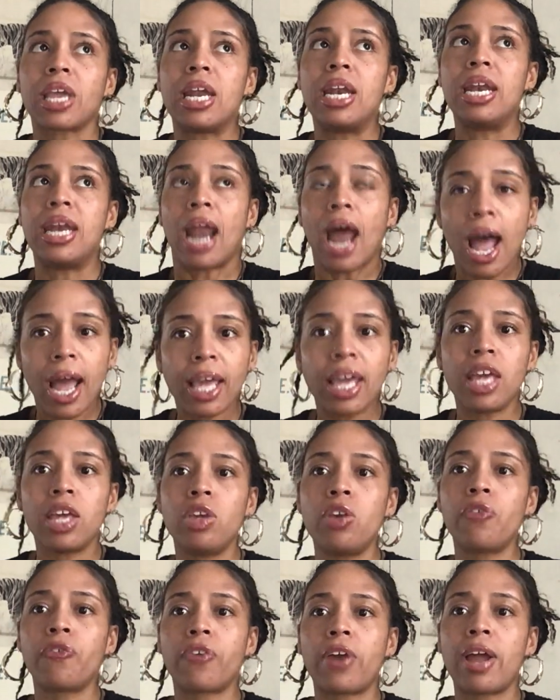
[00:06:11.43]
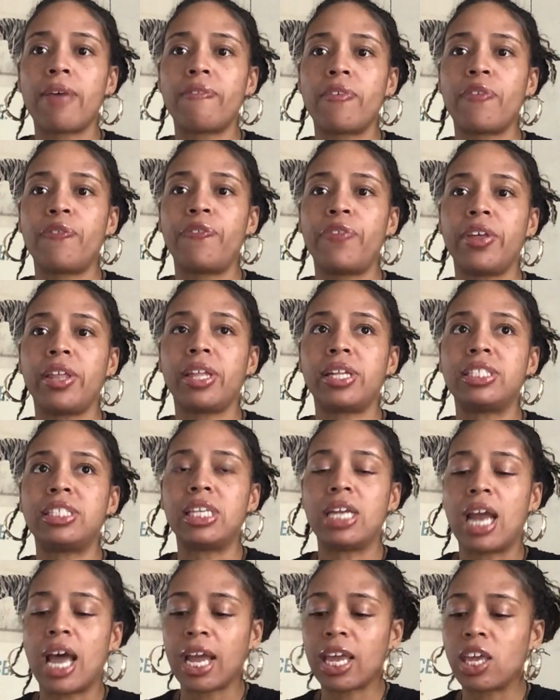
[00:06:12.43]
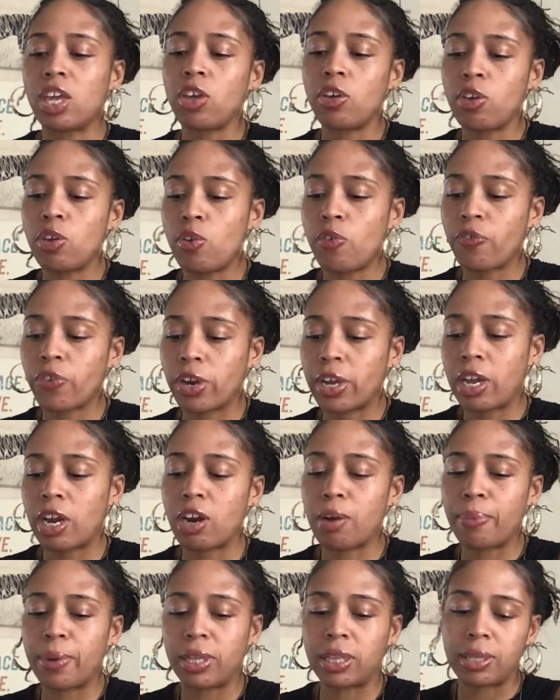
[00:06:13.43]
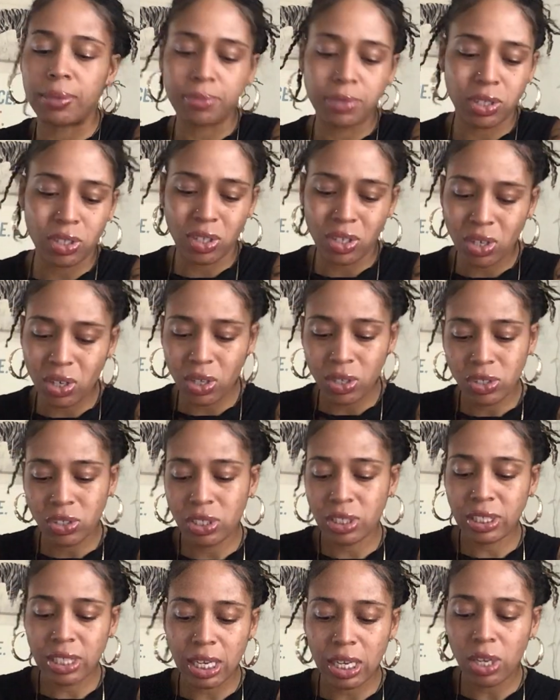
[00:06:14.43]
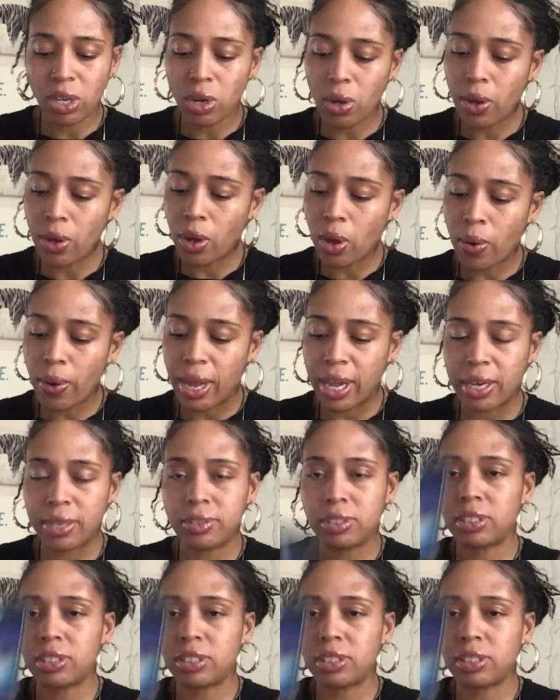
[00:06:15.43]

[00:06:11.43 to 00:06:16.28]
knocking you for having feelings, knocking you for care about them. So you know, you just said, you know, go ahead.